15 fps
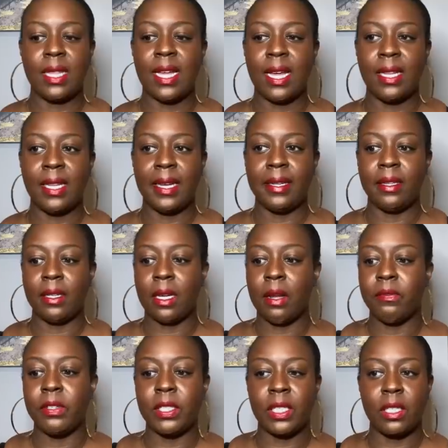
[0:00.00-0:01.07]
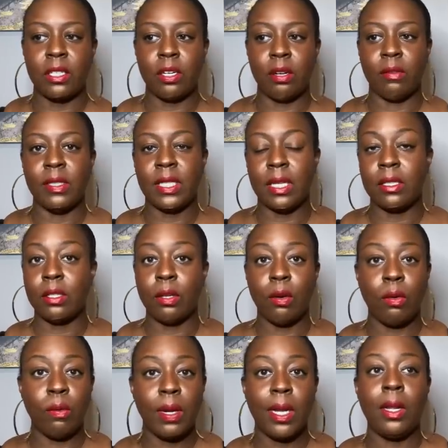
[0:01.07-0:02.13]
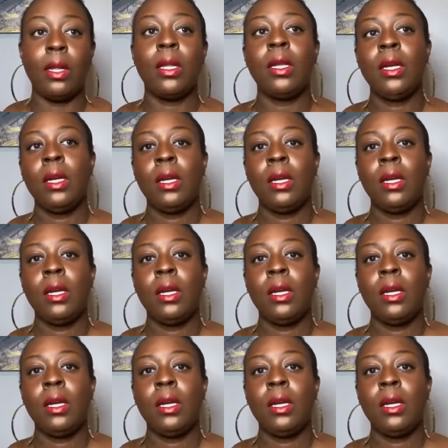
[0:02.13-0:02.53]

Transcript: that like the conversation always has to go well